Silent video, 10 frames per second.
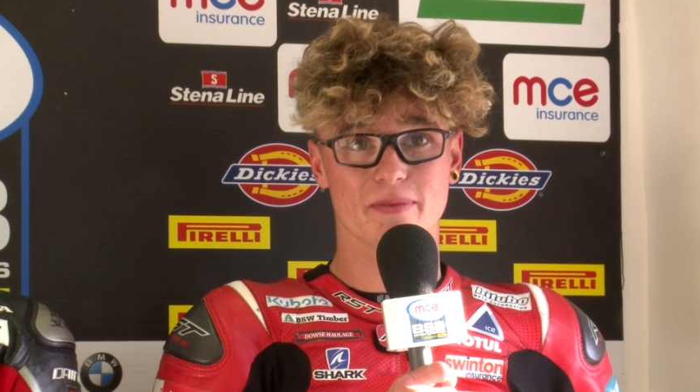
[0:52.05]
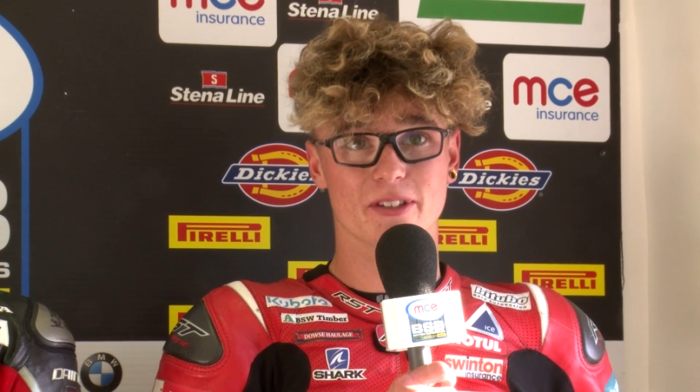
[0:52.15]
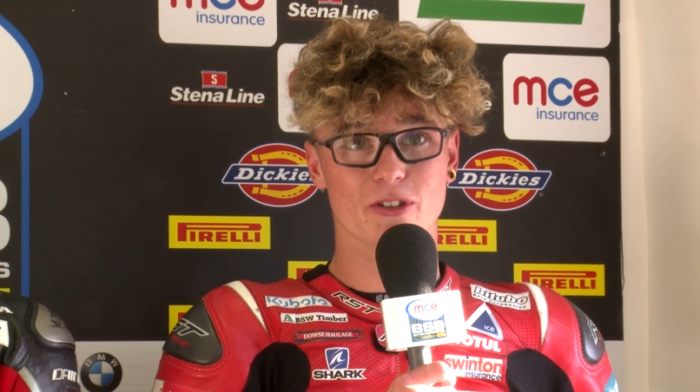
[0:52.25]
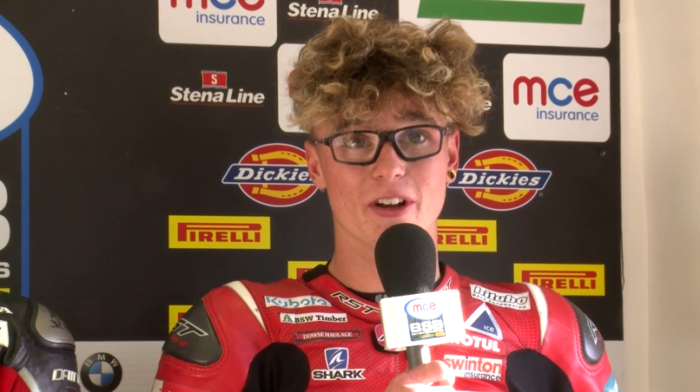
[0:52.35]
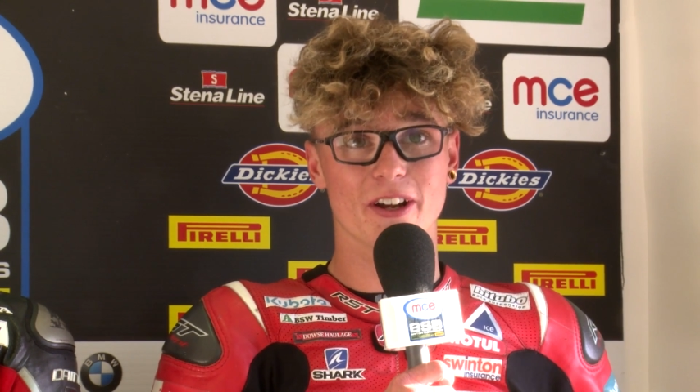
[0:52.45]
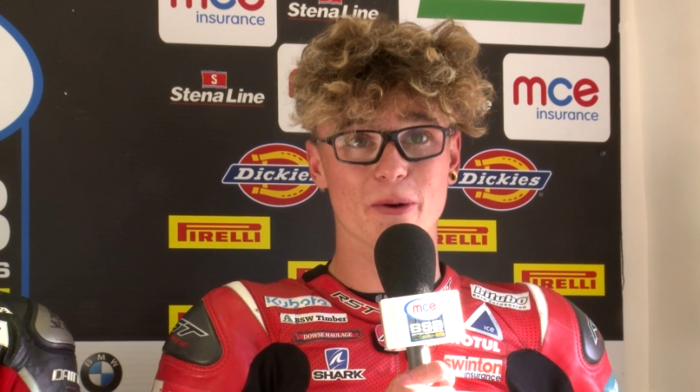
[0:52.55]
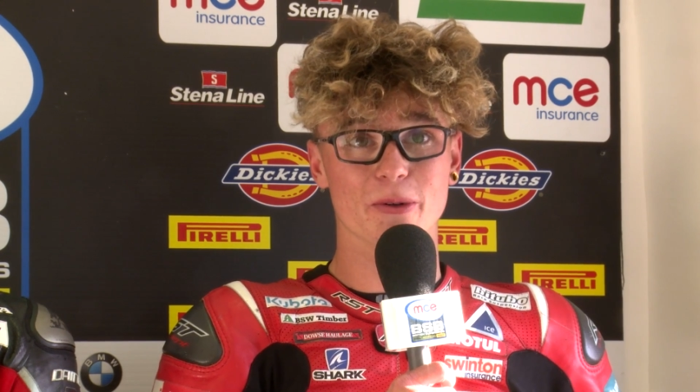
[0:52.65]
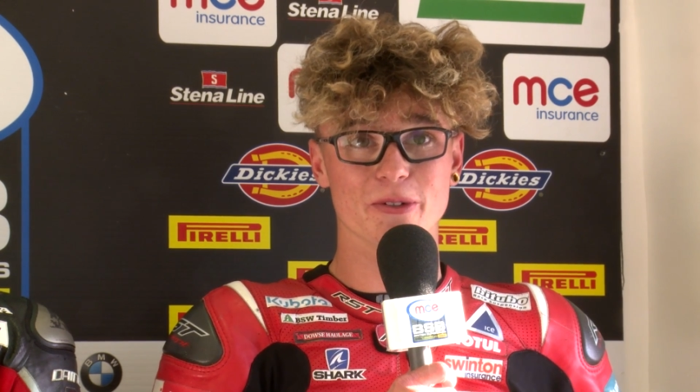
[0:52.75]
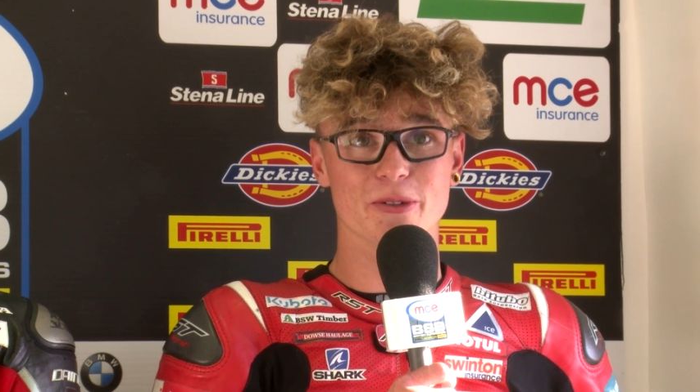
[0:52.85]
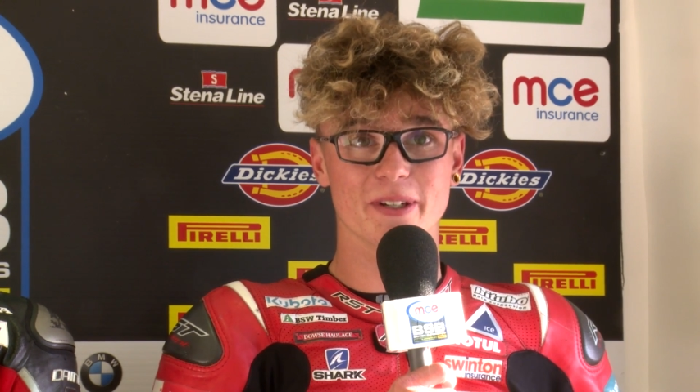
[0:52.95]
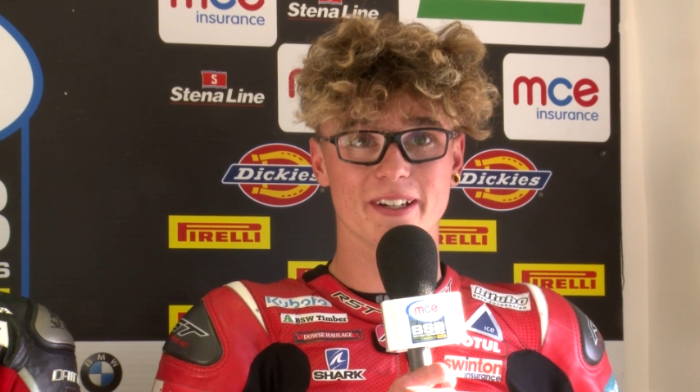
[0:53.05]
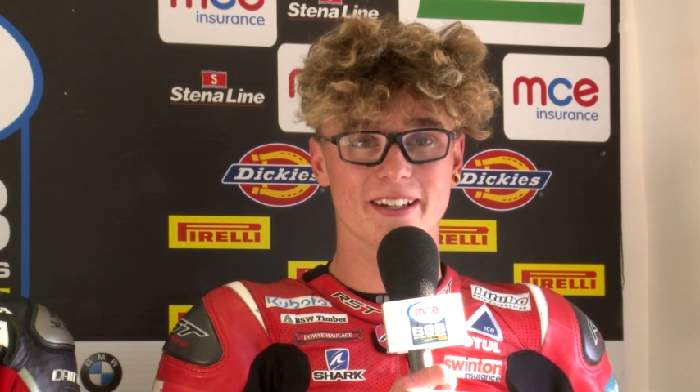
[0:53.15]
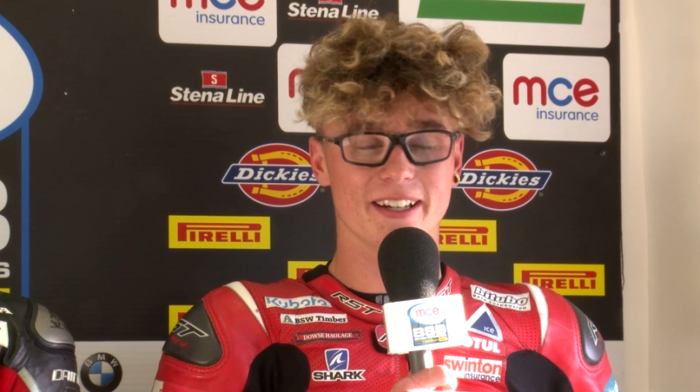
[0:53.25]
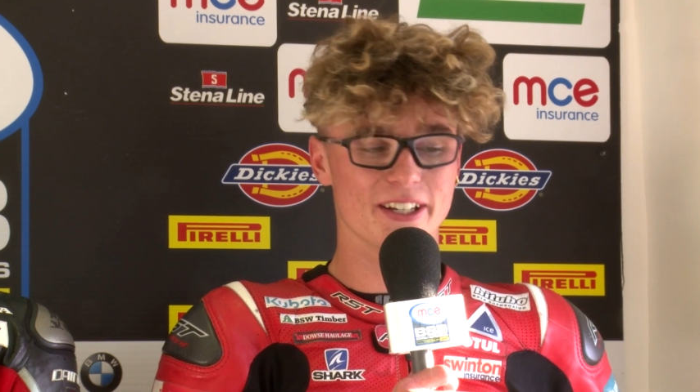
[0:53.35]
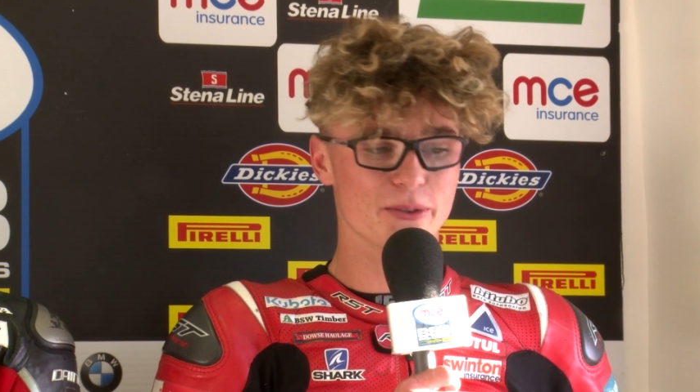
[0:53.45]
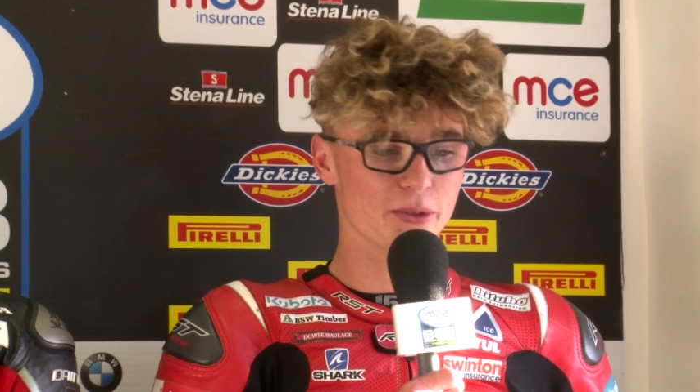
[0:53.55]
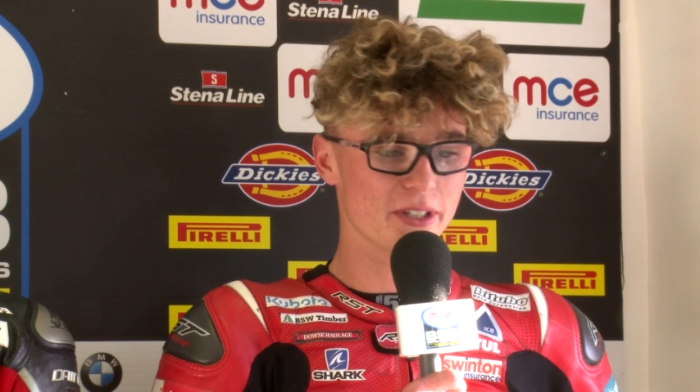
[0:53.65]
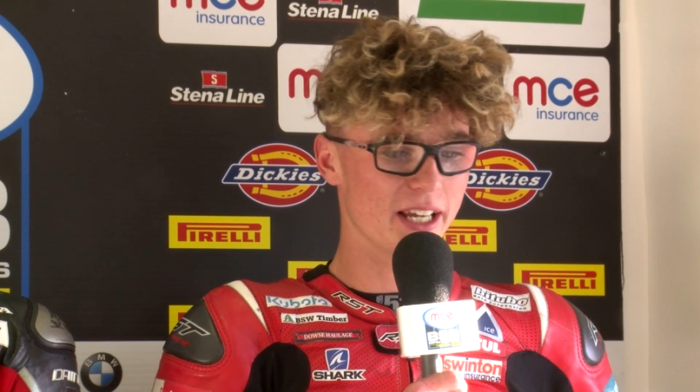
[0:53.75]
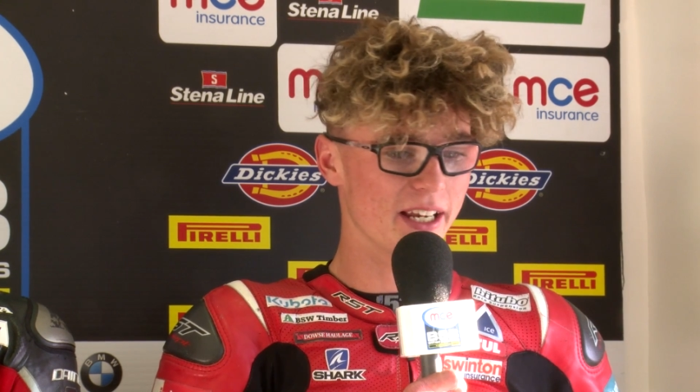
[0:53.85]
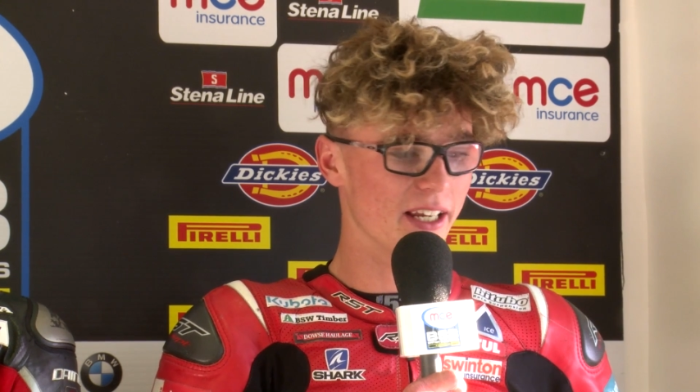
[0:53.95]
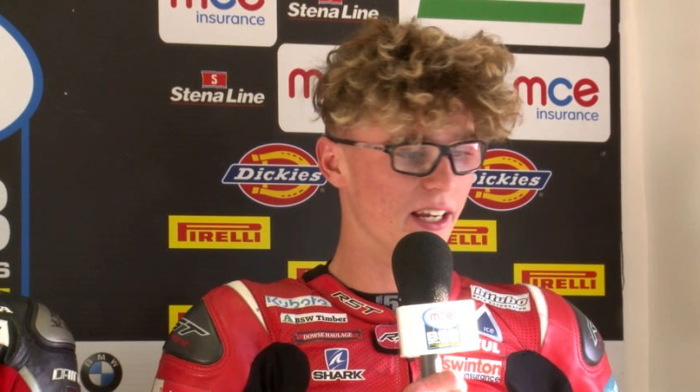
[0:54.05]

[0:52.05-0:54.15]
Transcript: trying to hold on to it towards the end,